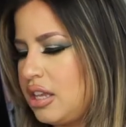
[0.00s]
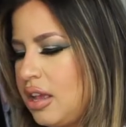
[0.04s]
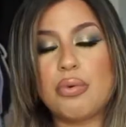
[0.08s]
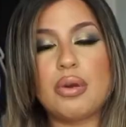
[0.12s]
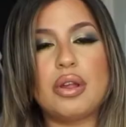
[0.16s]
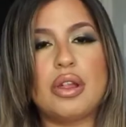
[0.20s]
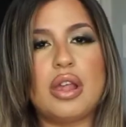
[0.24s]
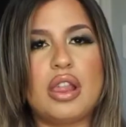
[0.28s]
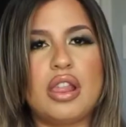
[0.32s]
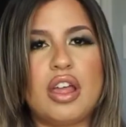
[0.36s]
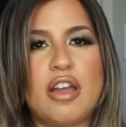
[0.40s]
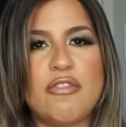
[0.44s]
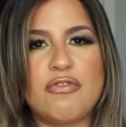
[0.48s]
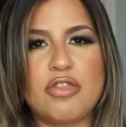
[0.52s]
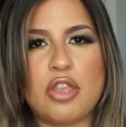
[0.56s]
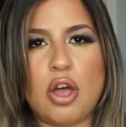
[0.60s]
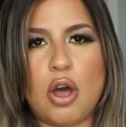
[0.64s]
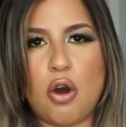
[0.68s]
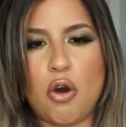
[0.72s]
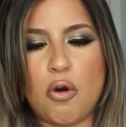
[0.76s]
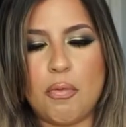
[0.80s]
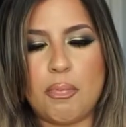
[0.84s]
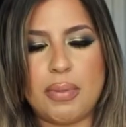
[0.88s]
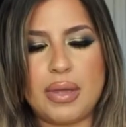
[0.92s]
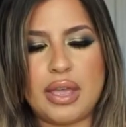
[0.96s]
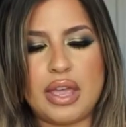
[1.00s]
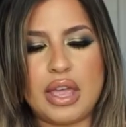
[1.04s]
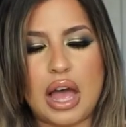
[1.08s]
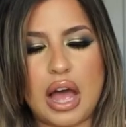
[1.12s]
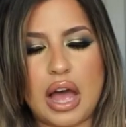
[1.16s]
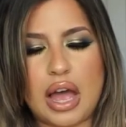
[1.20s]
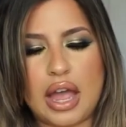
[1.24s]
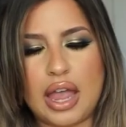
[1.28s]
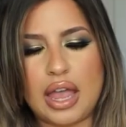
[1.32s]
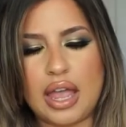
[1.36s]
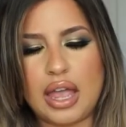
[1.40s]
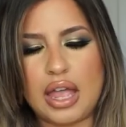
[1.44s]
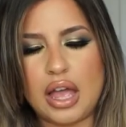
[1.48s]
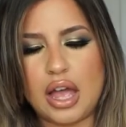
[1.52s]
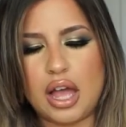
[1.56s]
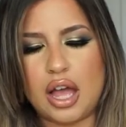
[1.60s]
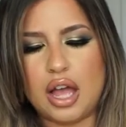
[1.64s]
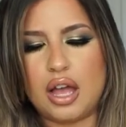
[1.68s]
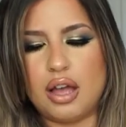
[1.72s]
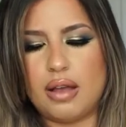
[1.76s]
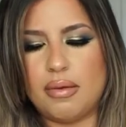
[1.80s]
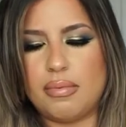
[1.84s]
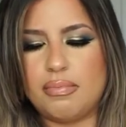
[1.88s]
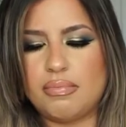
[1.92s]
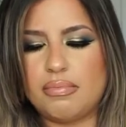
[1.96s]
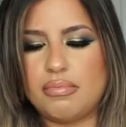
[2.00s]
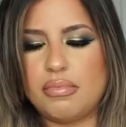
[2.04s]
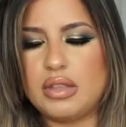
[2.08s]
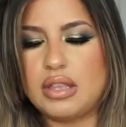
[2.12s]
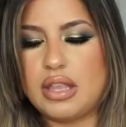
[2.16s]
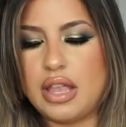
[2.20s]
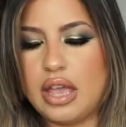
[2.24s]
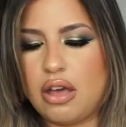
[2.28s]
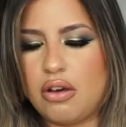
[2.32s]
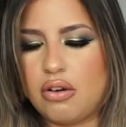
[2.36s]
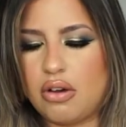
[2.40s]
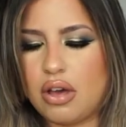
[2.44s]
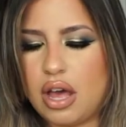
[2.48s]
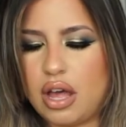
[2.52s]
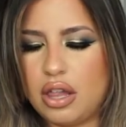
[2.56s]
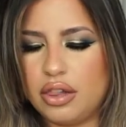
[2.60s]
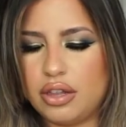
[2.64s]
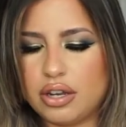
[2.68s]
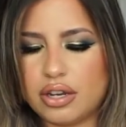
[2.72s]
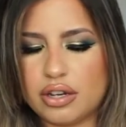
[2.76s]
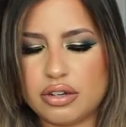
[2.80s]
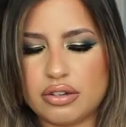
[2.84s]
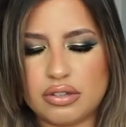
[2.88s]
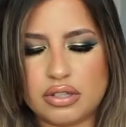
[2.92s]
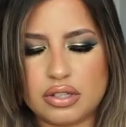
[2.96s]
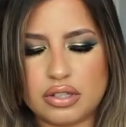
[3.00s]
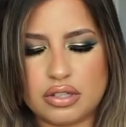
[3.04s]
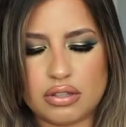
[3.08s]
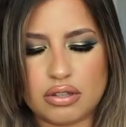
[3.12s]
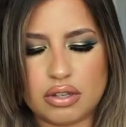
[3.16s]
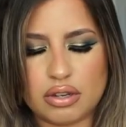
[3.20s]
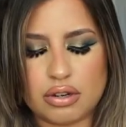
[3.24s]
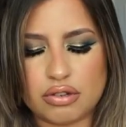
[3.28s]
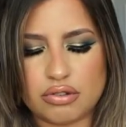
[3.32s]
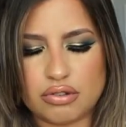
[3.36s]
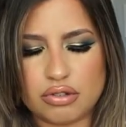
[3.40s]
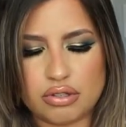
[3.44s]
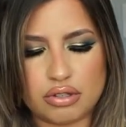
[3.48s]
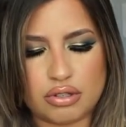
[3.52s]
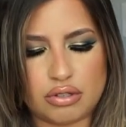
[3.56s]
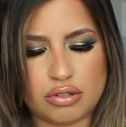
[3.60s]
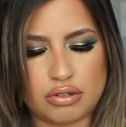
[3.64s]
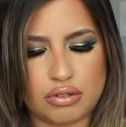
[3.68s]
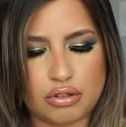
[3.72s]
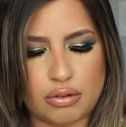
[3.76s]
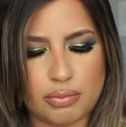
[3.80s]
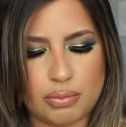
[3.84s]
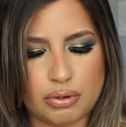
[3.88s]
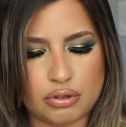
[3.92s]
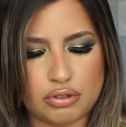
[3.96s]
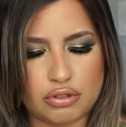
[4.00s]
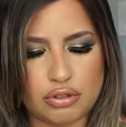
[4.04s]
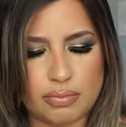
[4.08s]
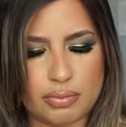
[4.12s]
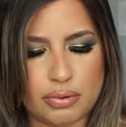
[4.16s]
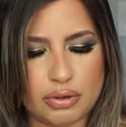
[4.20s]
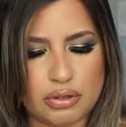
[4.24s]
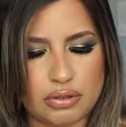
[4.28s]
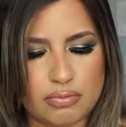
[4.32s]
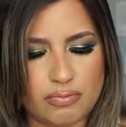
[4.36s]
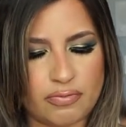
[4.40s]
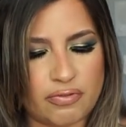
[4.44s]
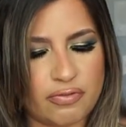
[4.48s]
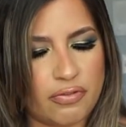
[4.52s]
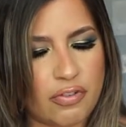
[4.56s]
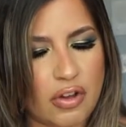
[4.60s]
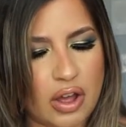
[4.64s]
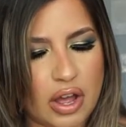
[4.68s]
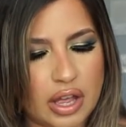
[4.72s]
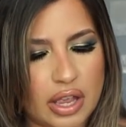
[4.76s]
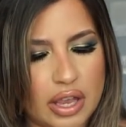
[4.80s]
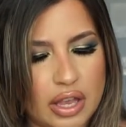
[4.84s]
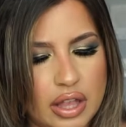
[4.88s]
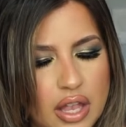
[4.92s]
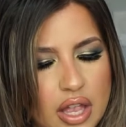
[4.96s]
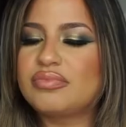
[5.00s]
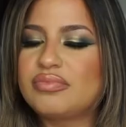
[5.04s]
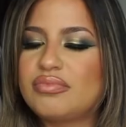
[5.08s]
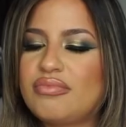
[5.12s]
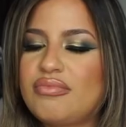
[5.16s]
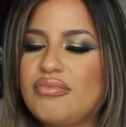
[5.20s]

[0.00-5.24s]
Really love the OPI um, nail colors. They're just super, super fun.